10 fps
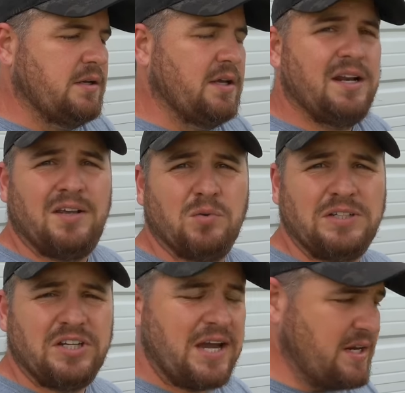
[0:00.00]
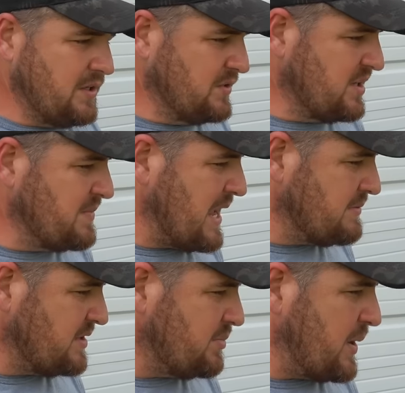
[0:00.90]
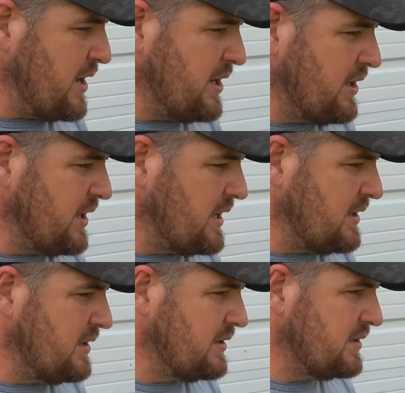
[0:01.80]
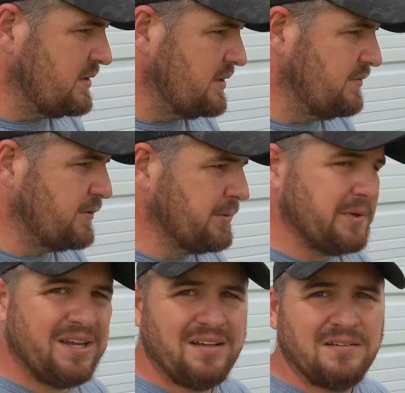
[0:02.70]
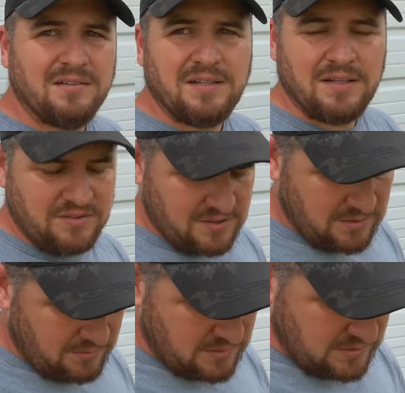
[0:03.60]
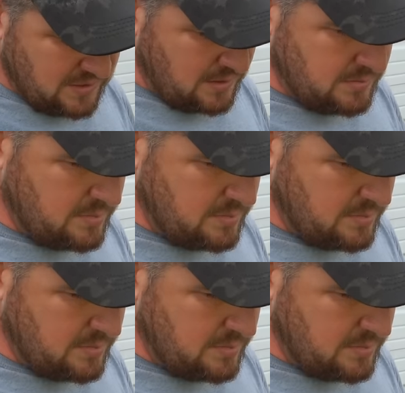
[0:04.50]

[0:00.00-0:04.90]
it is what you got to do. Sometimes as a parent, you got to inform your kids on things you don't want to tell them